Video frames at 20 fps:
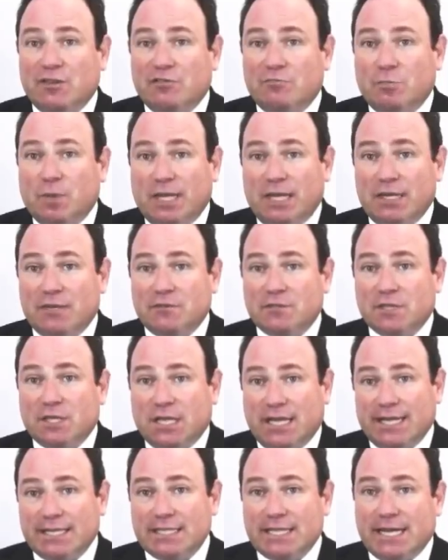of plaintiffs'
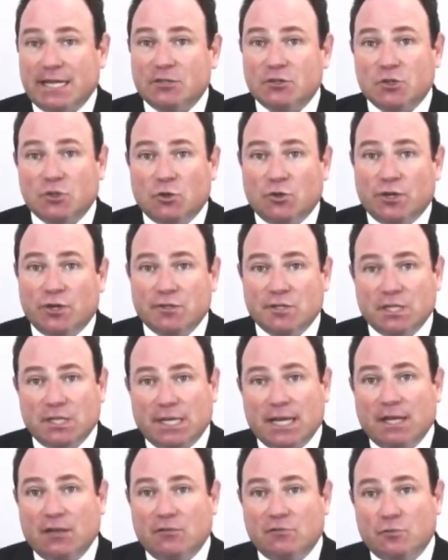class action lawyers in
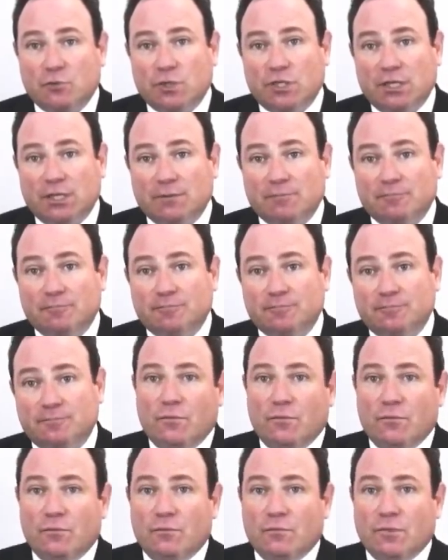California.
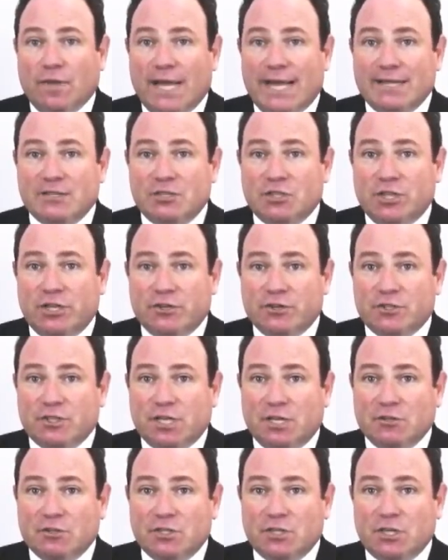Last year,
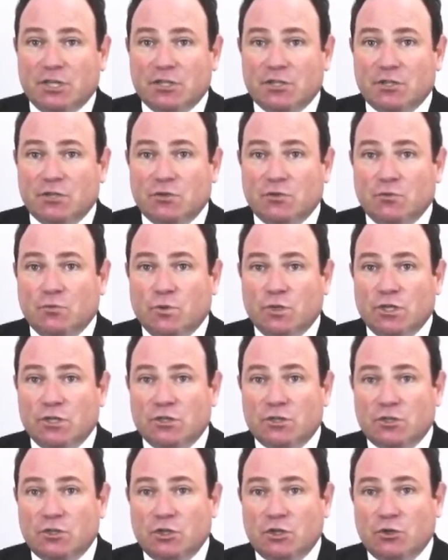Celsius
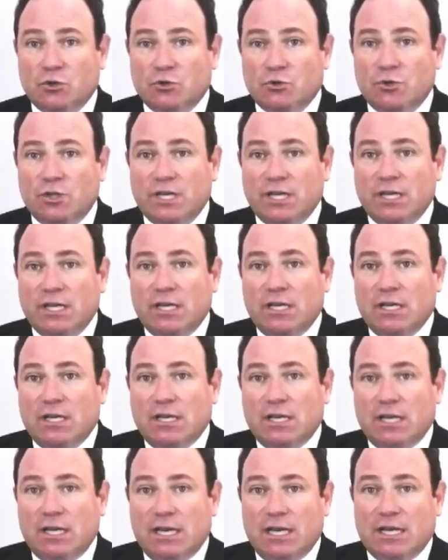was sued
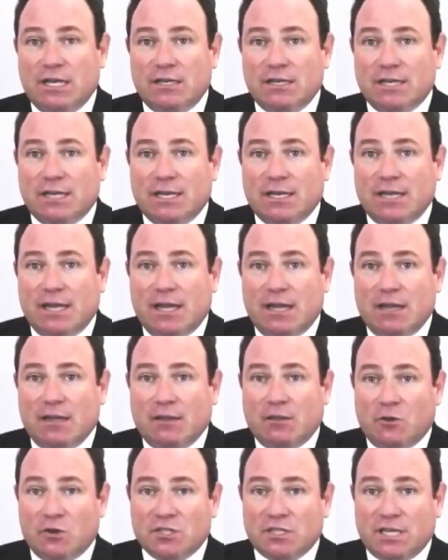in
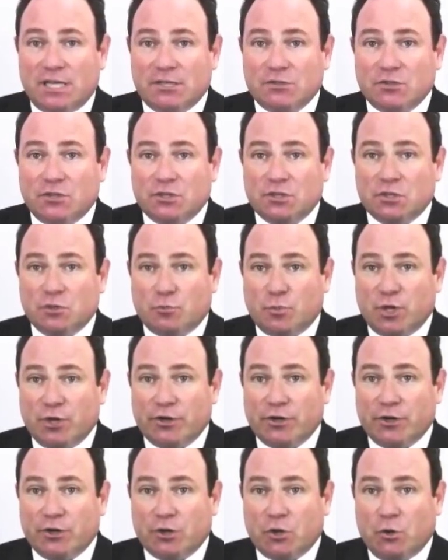Los Angeles
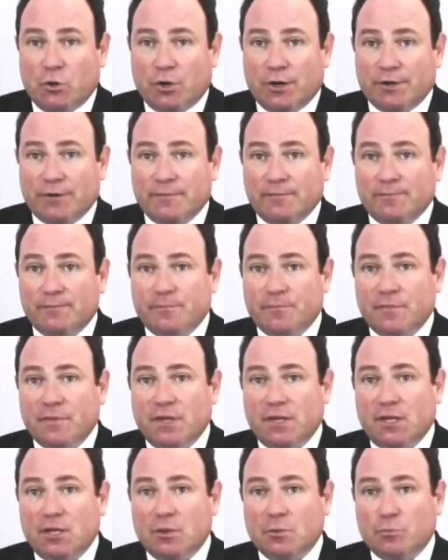Superior Court
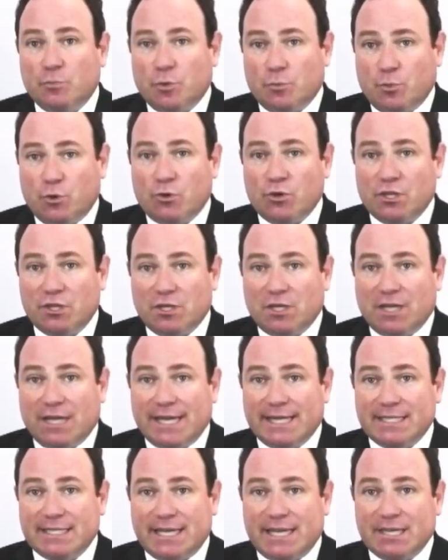in a purported
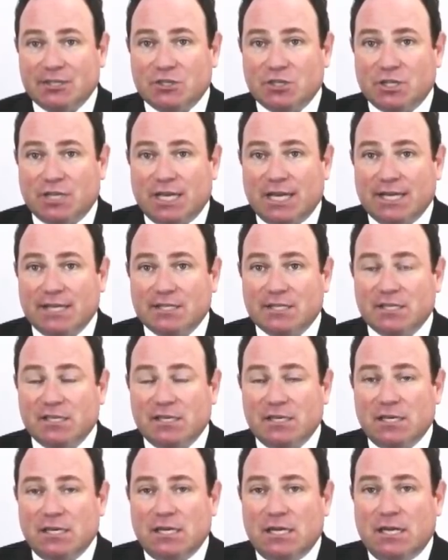class action case,
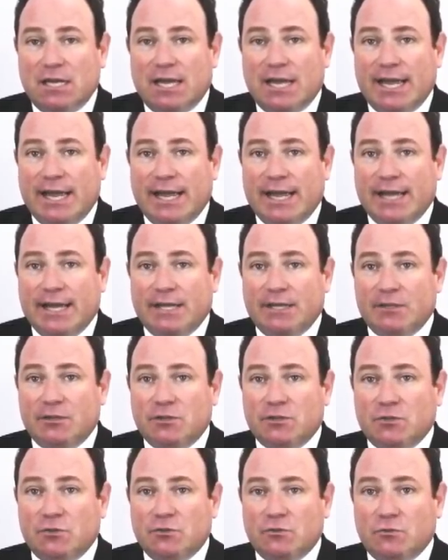
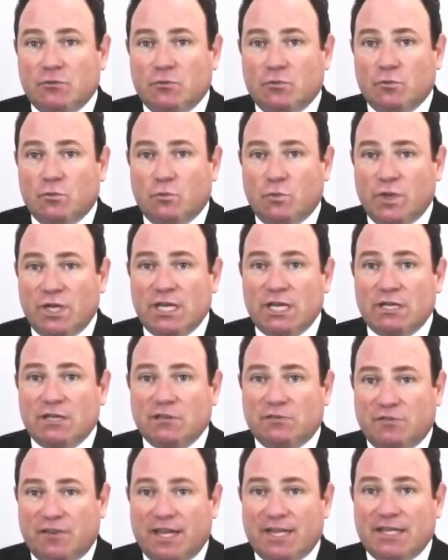and we
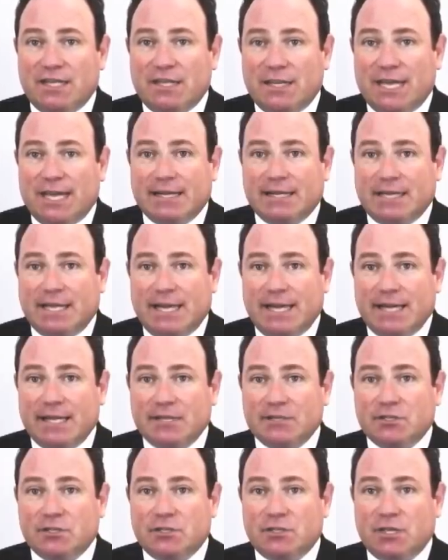defended that
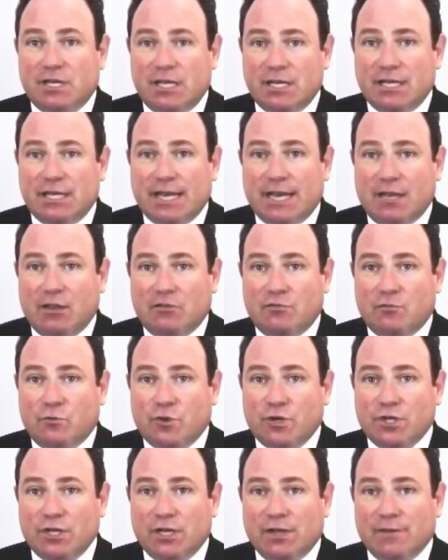case in
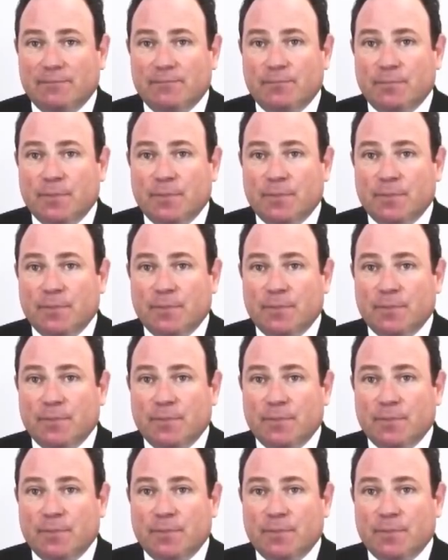California